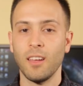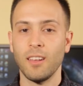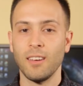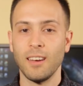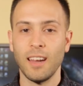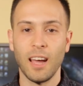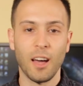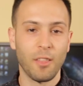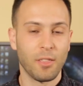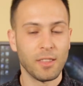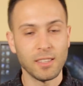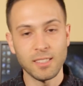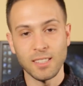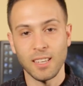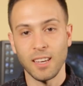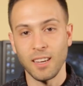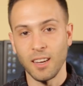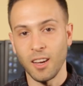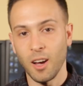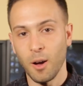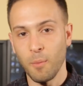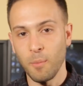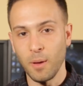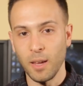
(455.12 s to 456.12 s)
Now, this
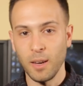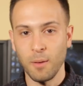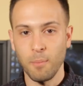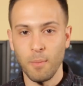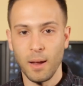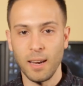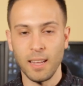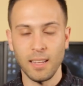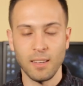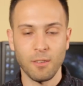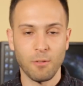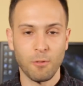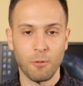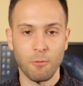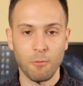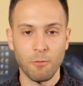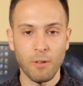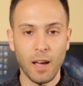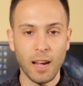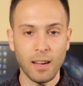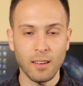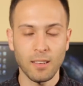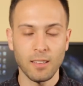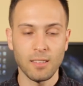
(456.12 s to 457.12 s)
can come in many different
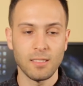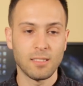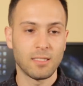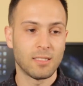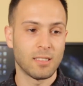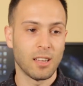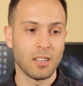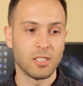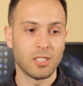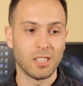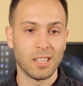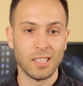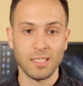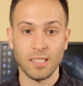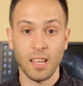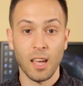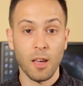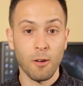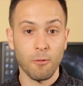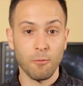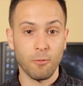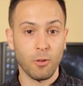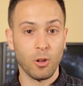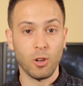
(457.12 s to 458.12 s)
factors, such as
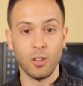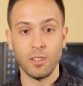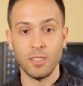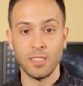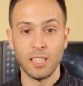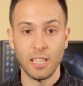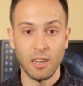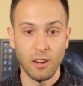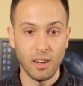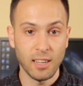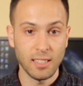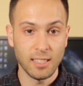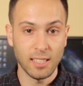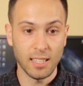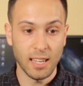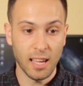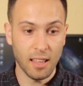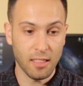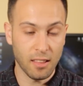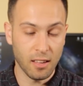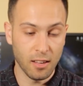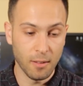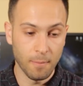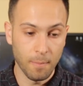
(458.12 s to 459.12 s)
volunteering
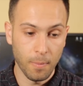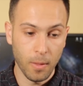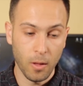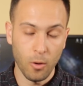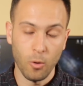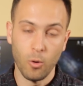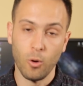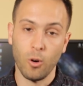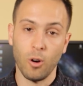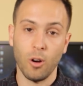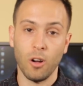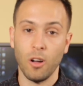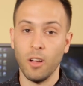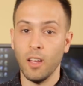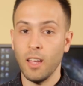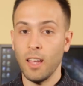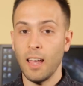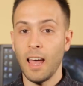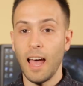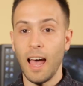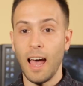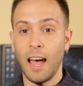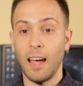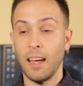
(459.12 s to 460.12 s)
together or
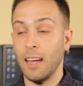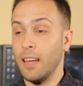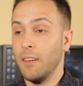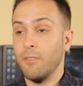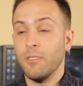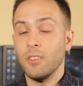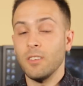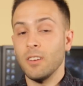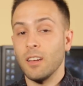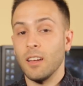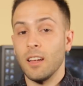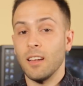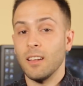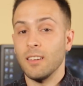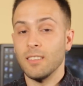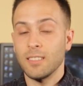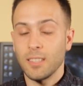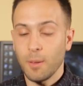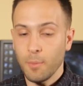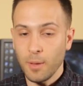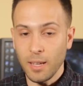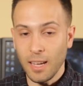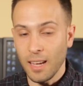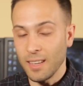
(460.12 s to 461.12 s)
even
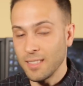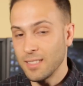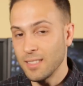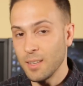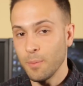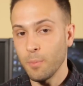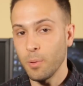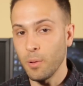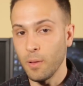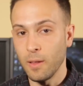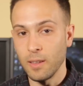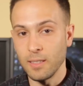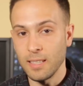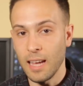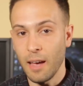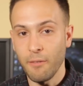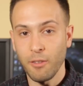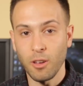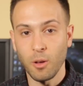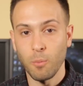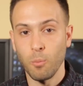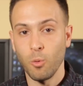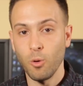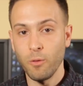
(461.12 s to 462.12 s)
something as simple as
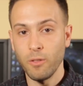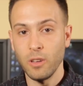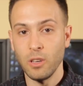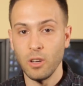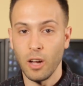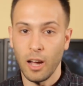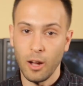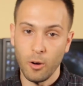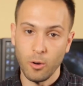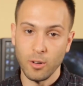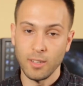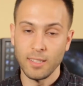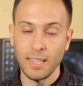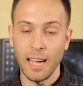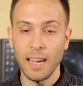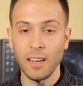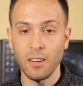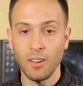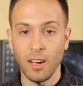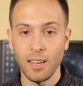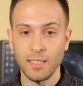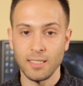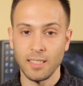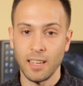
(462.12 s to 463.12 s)
having a movie night or
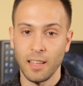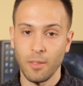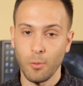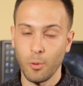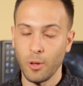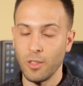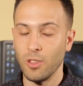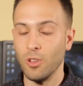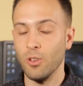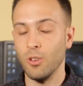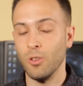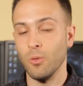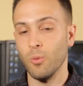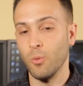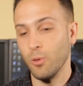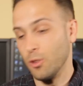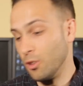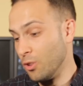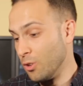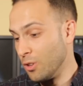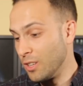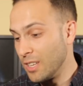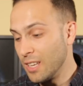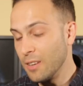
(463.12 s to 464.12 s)
date night together where you,
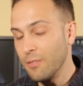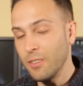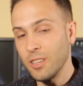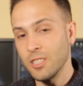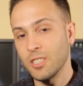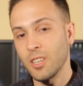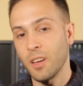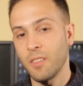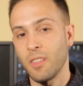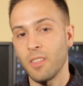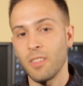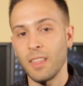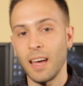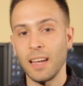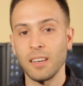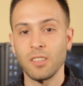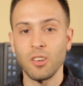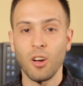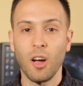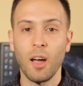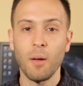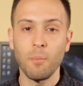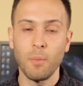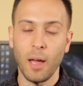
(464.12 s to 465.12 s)
you give each other that
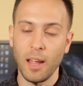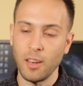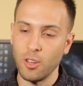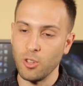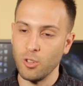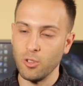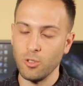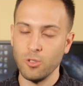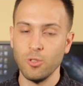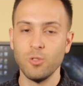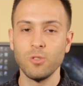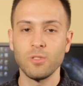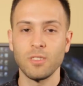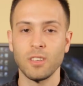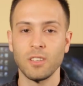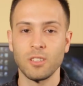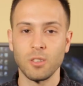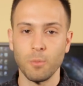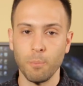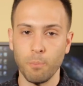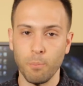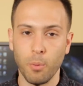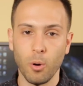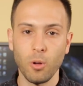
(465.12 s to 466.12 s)
time and you use it
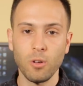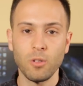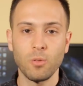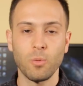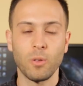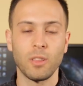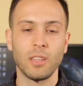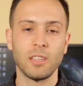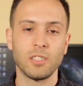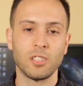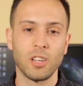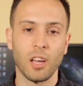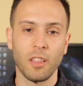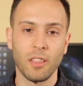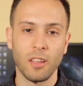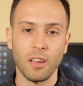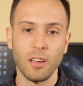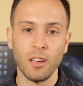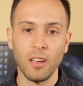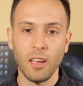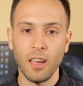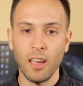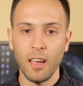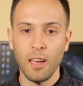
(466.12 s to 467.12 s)
to bond with each
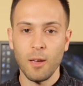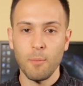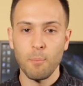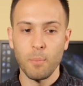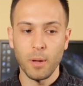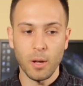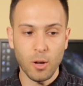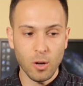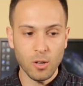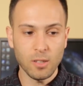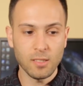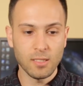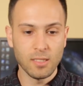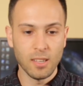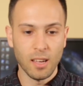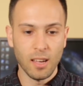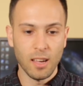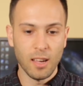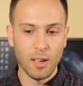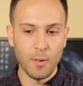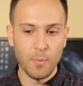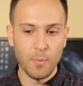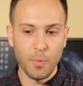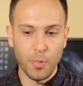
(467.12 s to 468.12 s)
other because
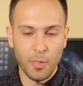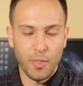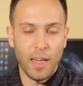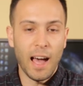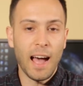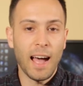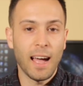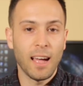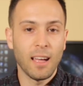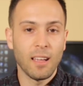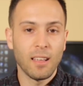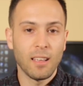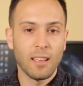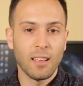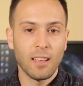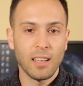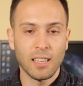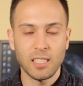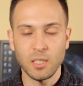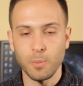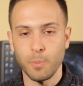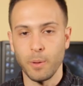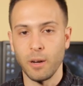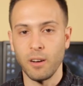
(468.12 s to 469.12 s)
that
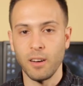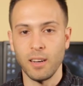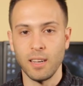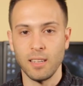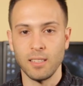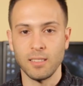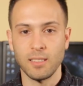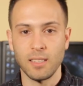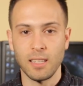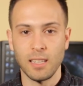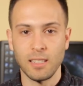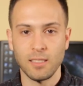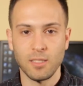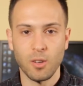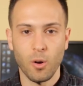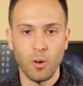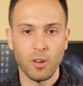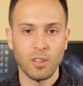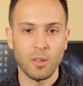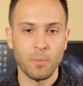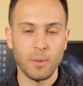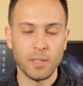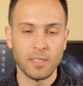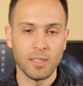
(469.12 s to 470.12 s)
experience is
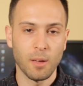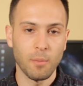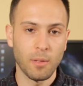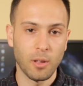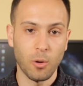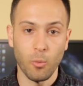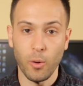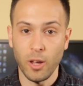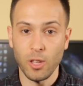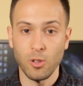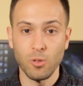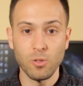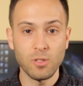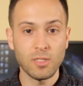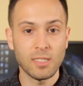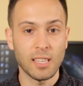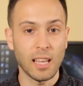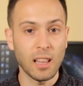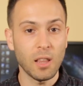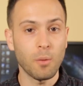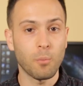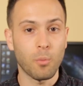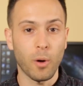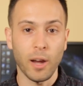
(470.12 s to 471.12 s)
going to be something where you
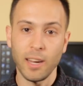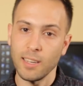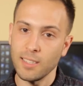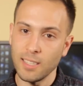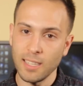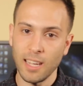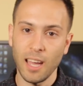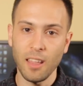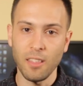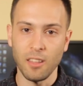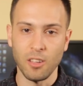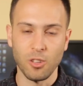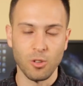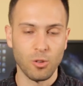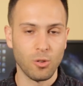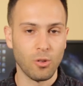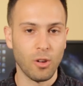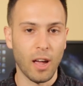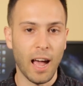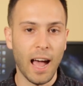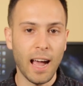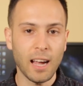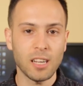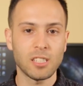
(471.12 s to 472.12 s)
celebrate together.
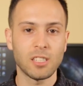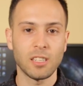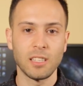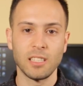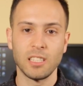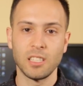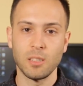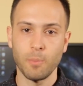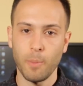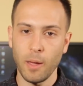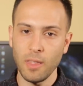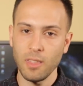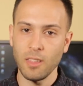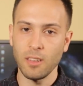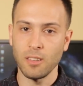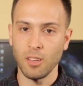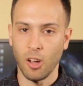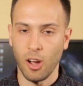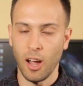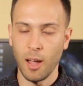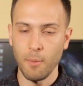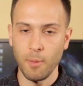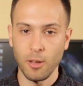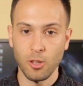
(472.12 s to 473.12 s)
You actually spend the
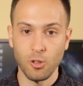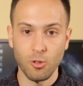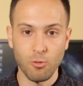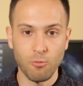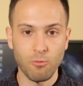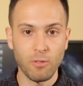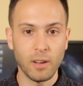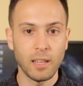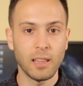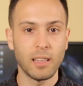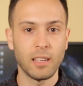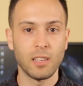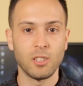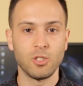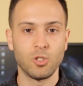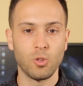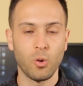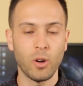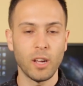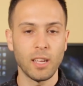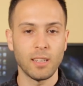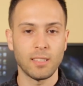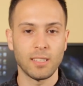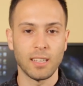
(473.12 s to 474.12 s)
time and you really
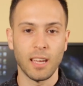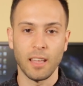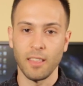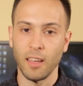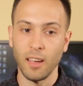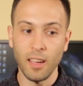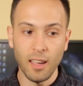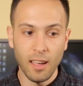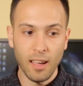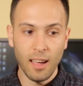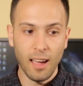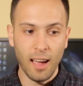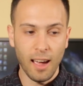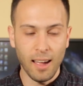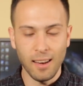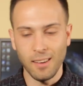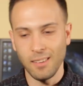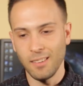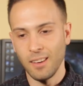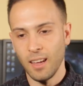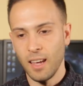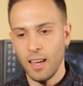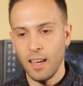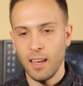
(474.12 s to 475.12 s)
enjoy it together,
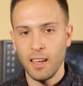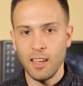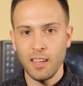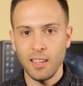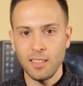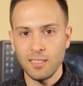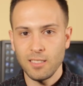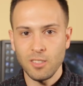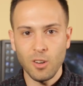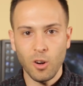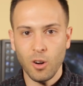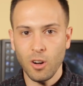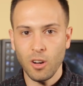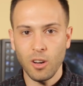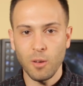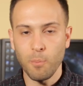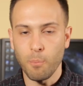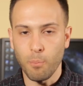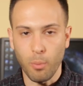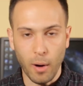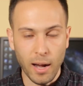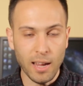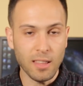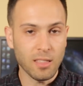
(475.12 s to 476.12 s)
and it's not going to
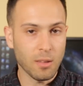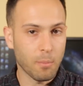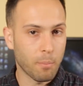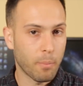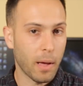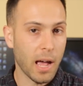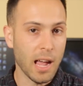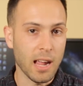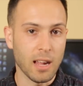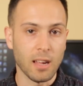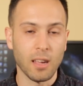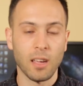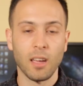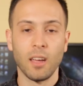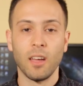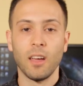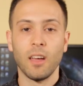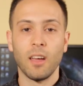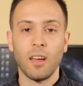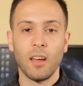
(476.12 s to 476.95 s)
break the bank.